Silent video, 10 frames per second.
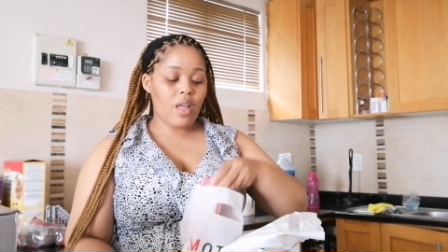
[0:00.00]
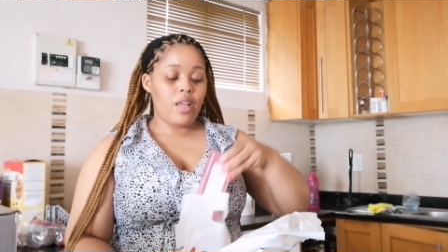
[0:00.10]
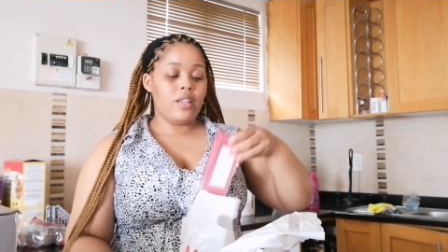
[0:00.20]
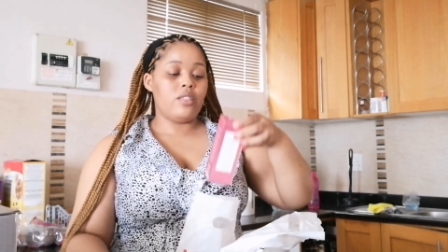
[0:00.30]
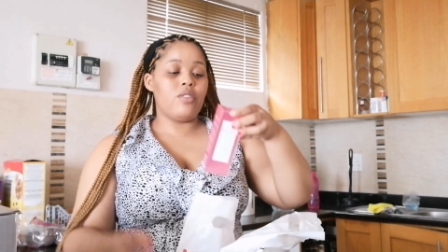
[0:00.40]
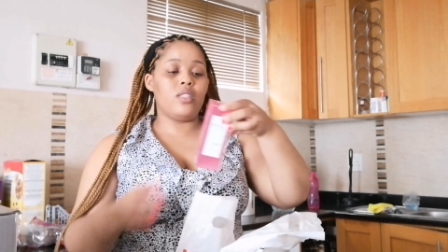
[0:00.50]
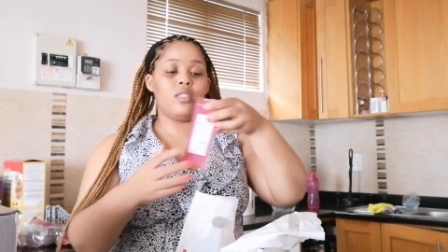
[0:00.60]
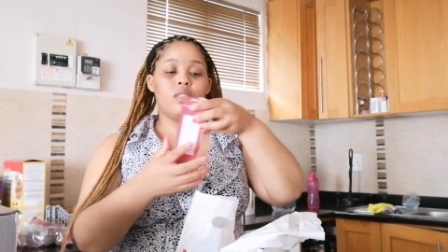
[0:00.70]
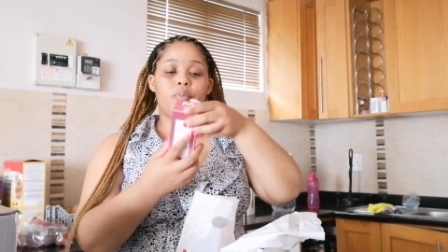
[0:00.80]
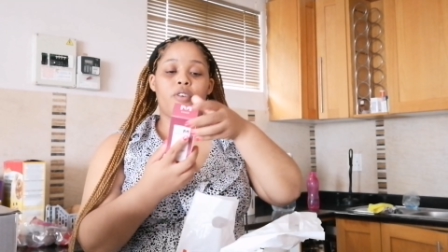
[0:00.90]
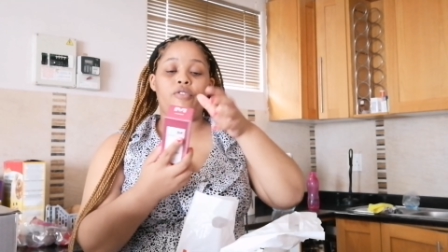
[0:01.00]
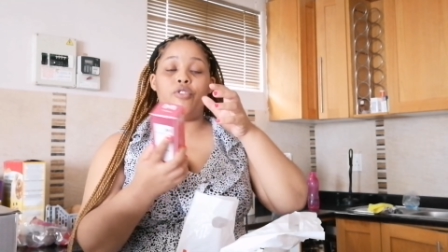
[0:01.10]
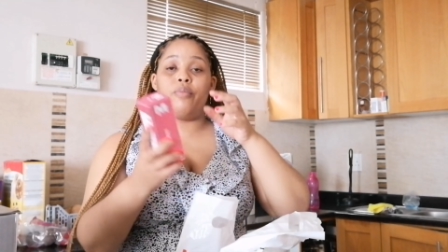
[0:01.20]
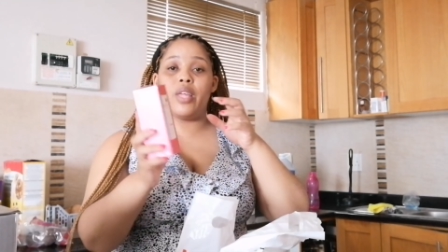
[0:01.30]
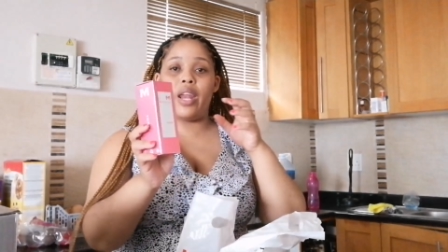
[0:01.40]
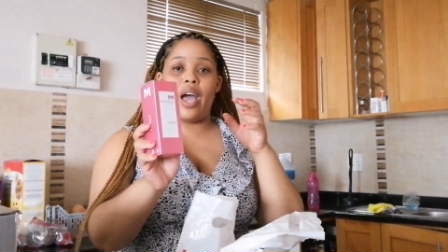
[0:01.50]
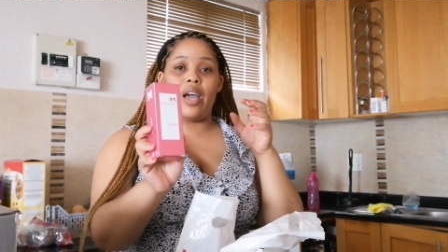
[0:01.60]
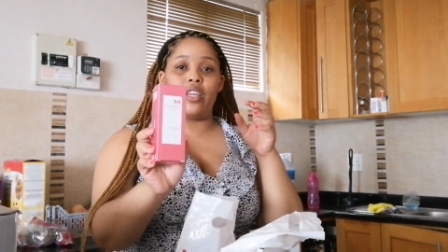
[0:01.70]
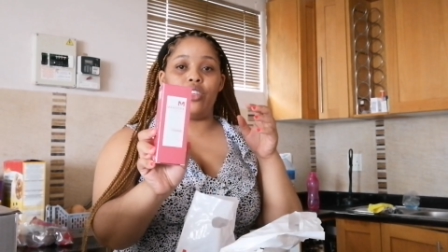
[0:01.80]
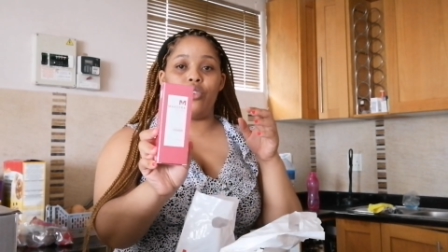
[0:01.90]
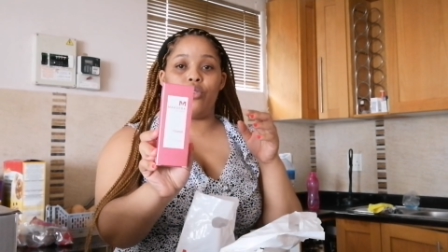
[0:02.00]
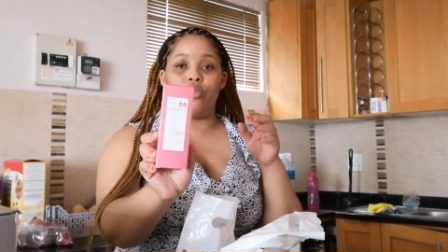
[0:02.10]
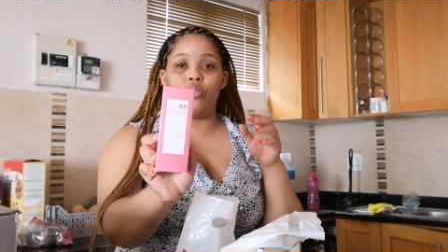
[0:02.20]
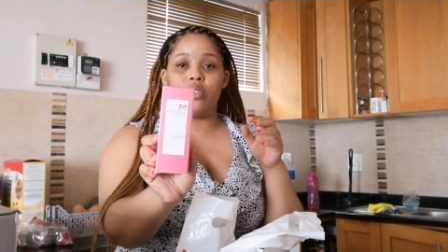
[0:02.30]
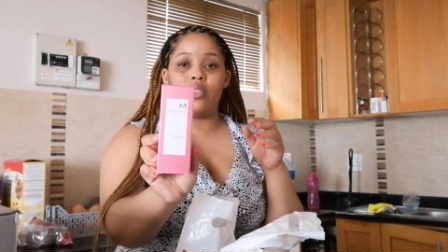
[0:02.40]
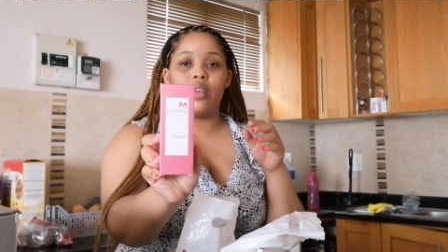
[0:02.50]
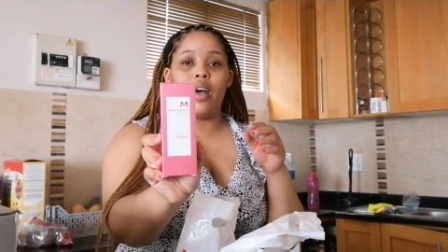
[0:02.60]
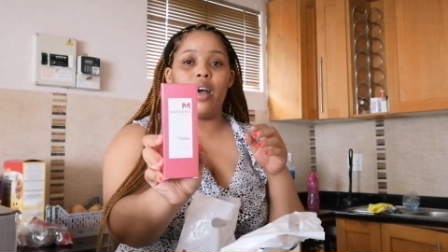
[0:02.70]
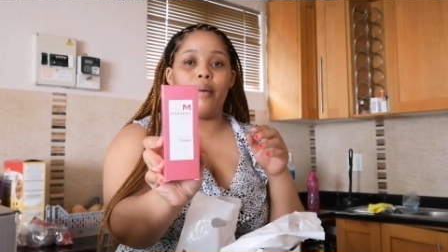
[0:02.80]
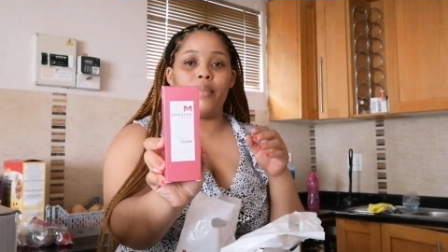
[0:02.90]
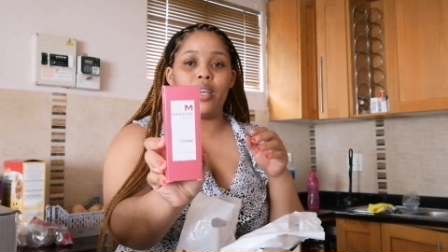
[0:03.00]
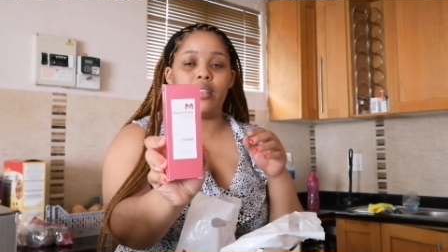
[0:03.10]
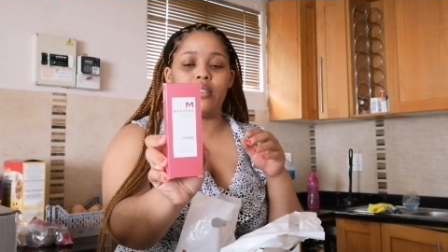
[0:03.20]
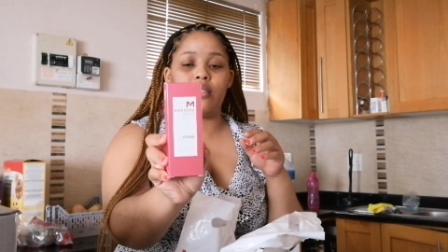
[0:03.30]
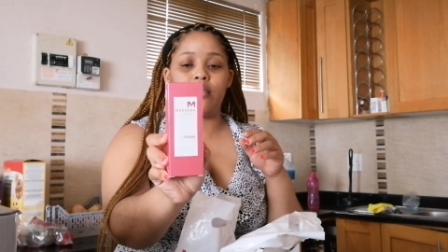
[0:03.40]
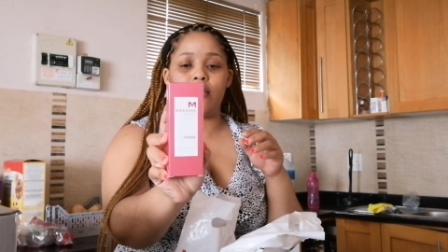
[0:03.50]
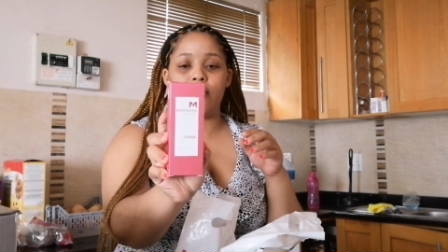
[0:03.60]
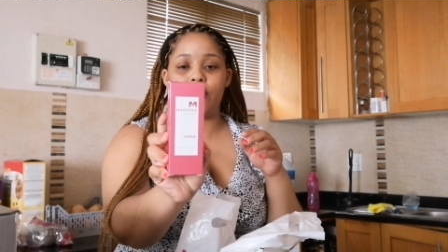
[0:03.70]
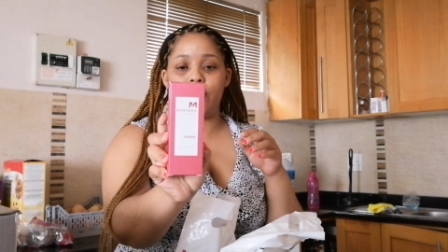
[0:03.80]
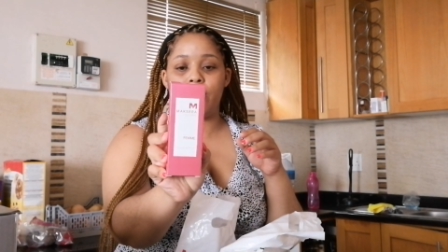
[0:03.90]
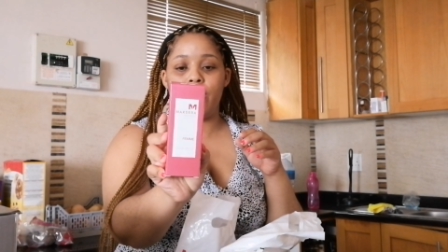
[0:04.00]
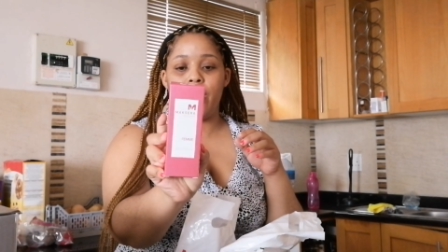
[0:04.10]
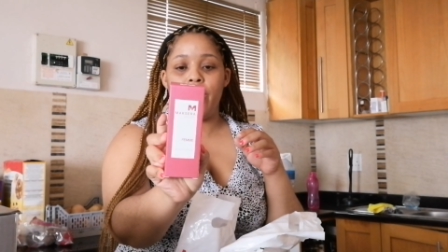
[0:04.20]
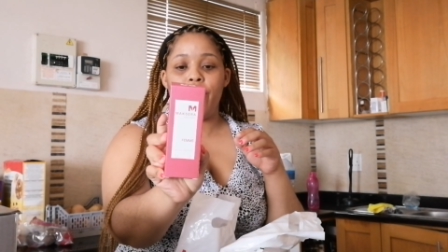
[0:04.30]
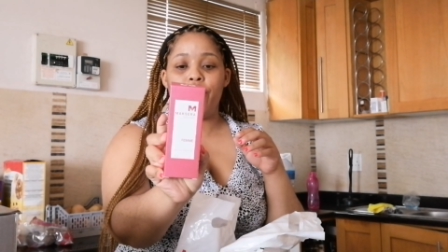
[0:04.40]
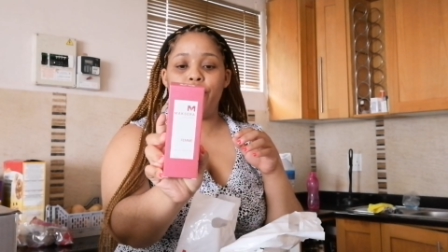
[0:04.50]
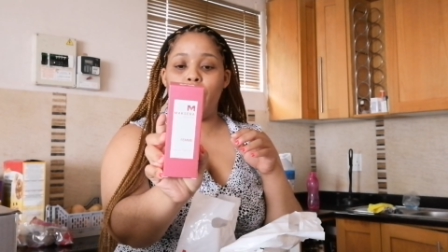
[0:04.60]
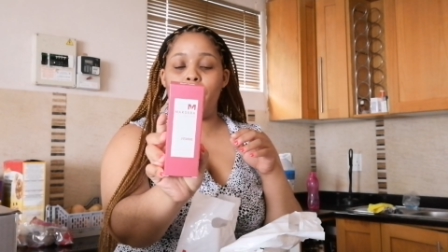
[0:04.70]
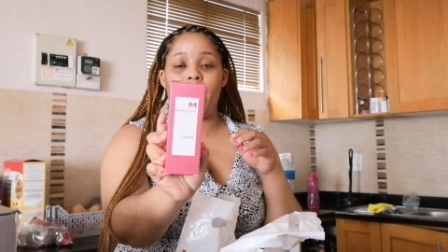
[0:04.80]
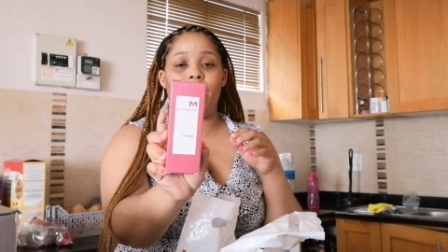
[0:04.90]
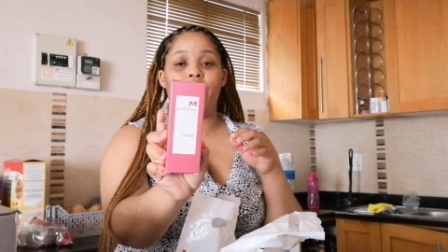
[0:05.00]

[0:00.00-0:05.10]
So this is the perfume that I use. It's Femme.